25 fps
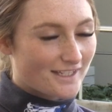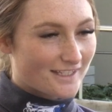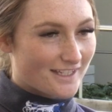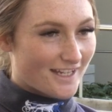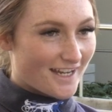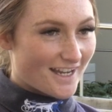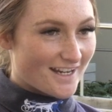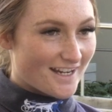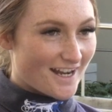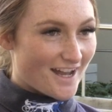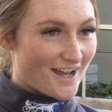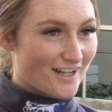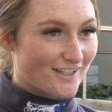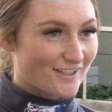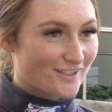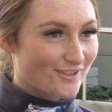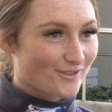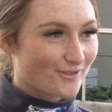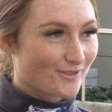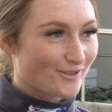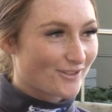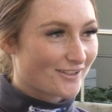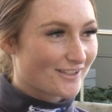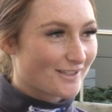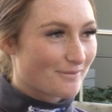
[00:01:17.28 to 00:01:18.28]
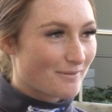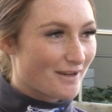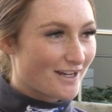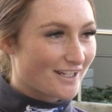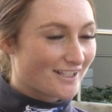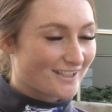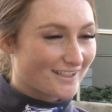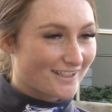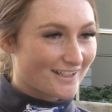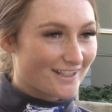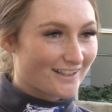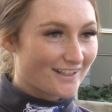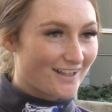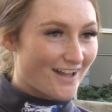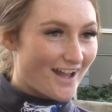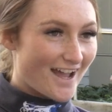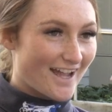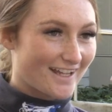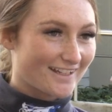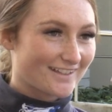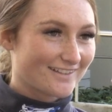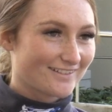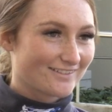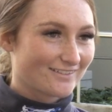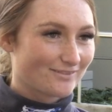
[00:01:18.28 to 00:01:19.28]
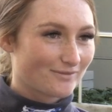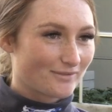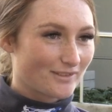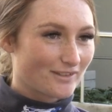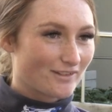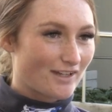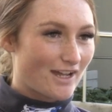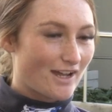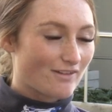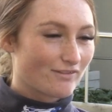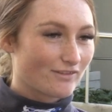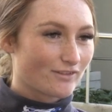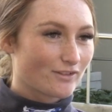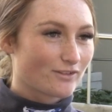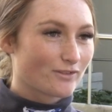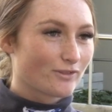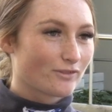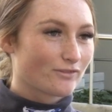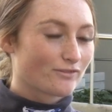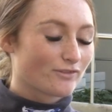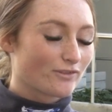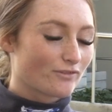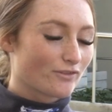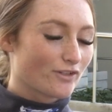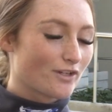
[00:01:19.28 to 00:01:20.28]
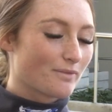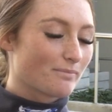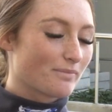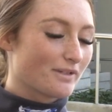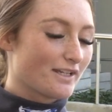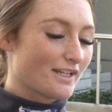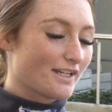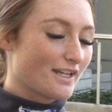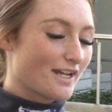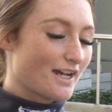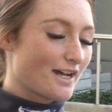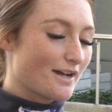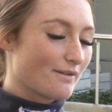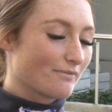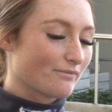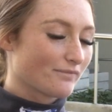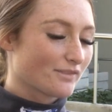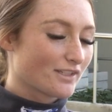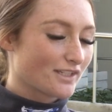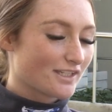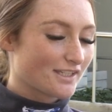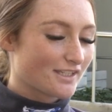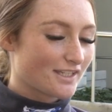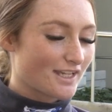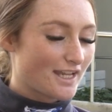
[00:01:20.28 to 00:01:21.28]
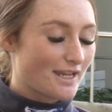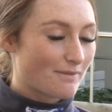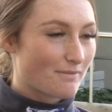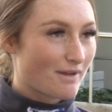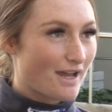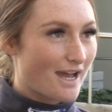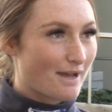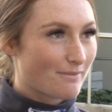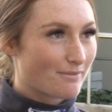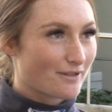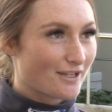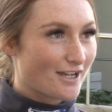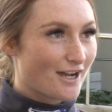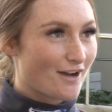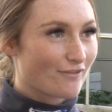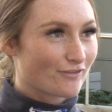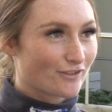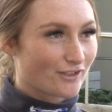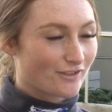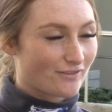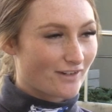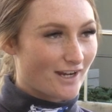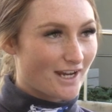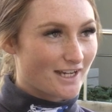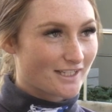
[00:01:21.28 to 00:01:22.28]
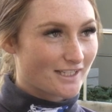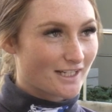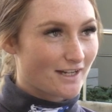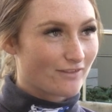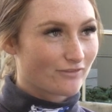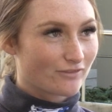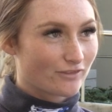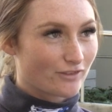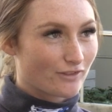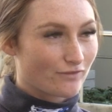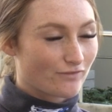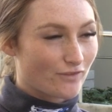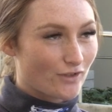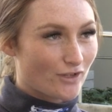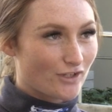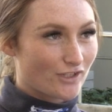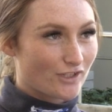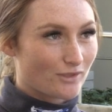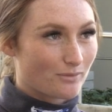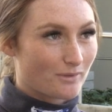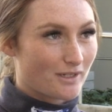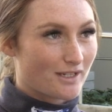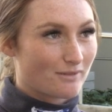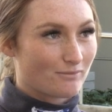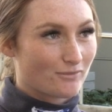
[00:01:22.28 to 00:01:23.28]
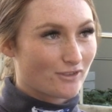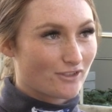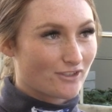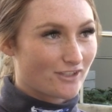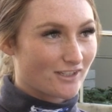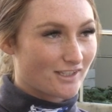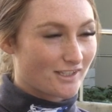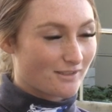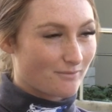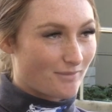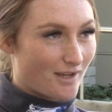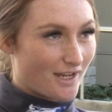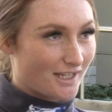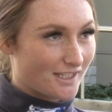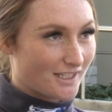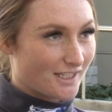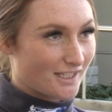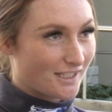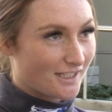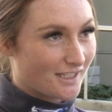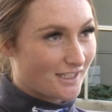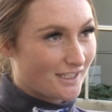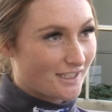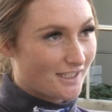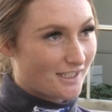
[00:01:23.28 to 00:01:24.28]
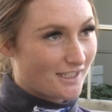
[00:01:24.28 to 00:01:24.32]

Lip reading: Yeah, no, it's good, especially like we have a good group, and just see him happy after a race, after a first win, was just amazing.